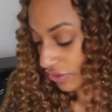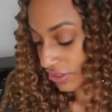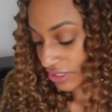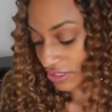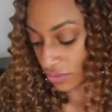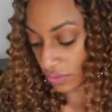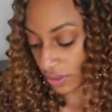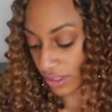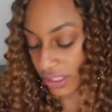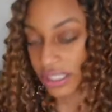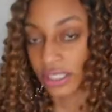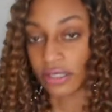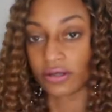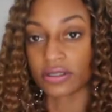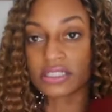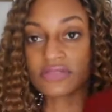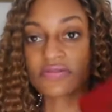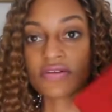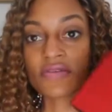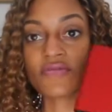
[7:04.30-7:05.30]
this one here
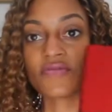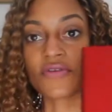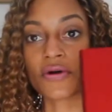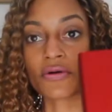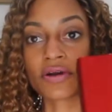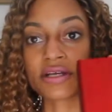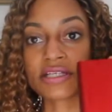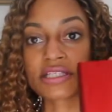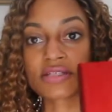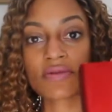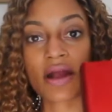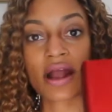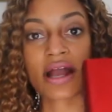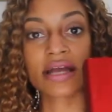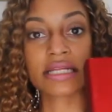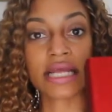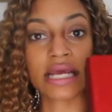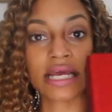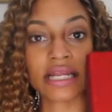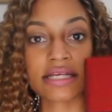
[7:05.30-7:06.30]
is from
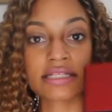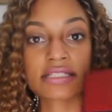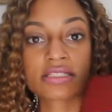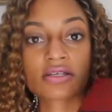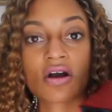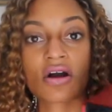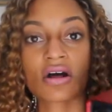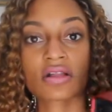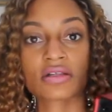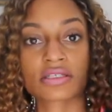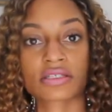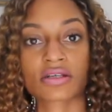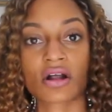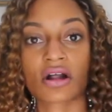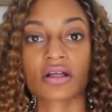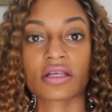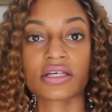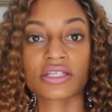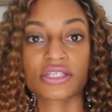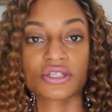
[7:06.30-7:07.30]
Focusrite, and it's called a
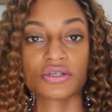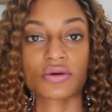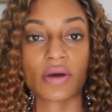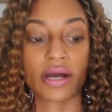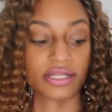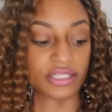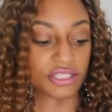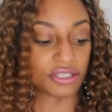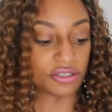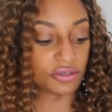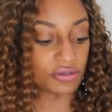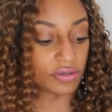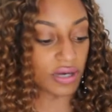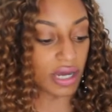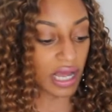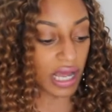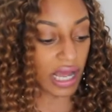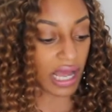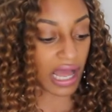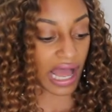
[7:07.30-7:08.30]
Scarlett 2i2.
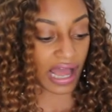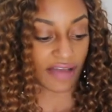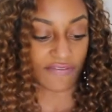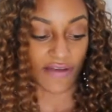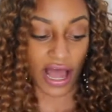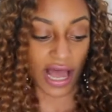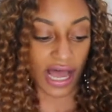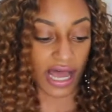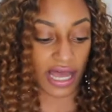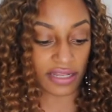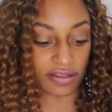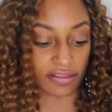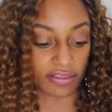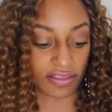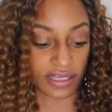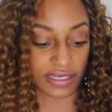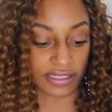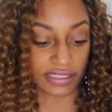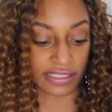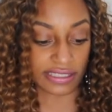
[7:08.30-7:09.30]
I've had
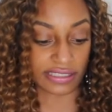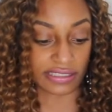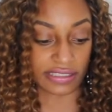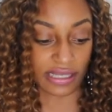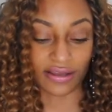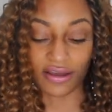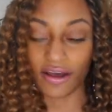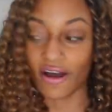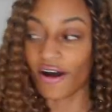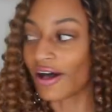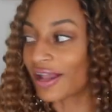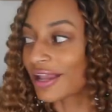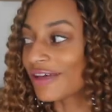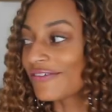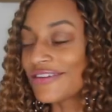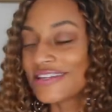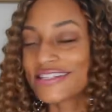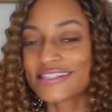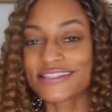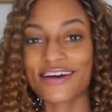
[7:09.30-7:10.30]
this, I got all
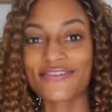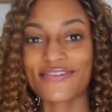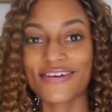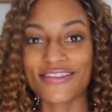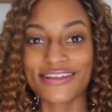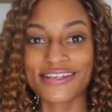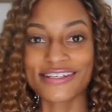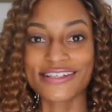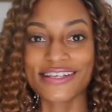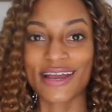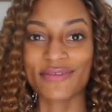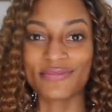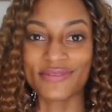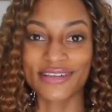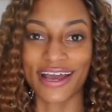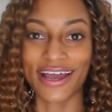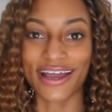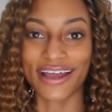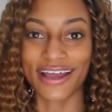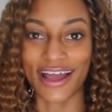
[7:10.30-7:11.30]
of this stuff on the same
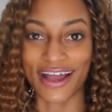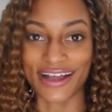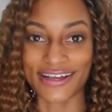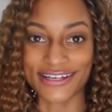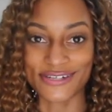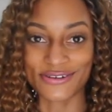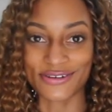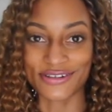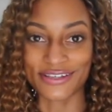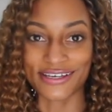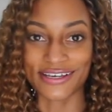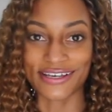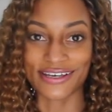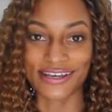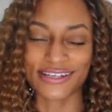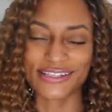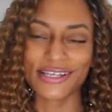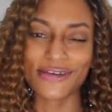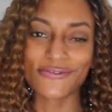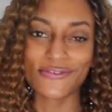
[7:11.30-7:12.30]
day actually,
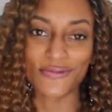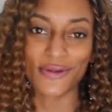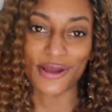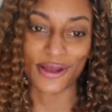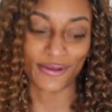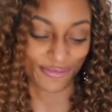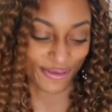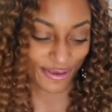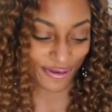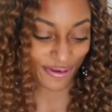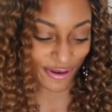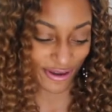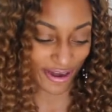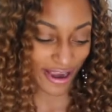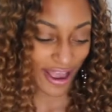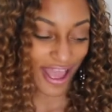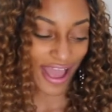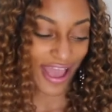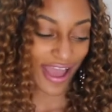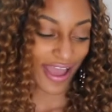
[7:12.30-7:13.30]
except for my computer.
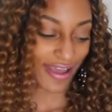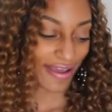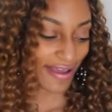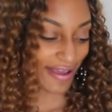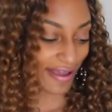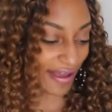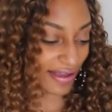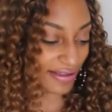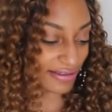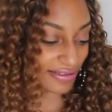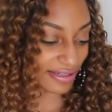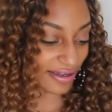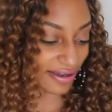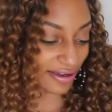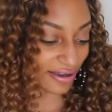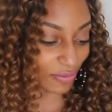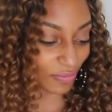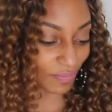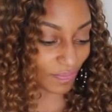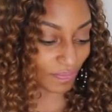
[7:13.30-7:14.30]
And
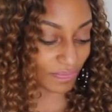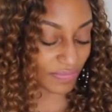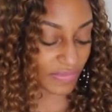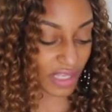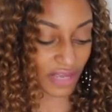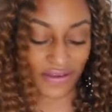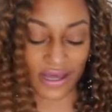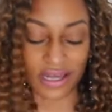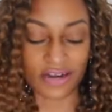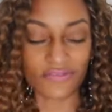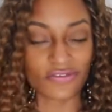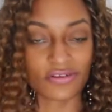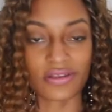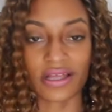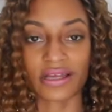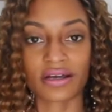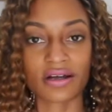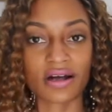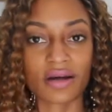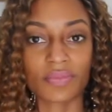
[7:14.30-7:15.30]
I've had it for
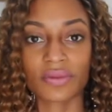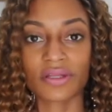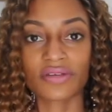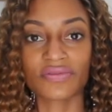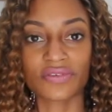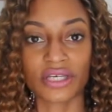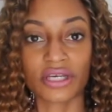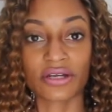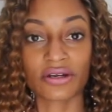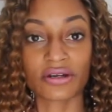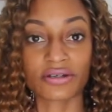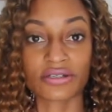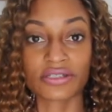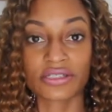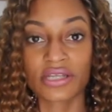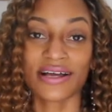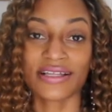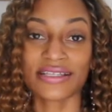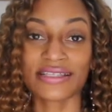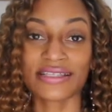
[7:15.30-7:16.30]
like a couple of years.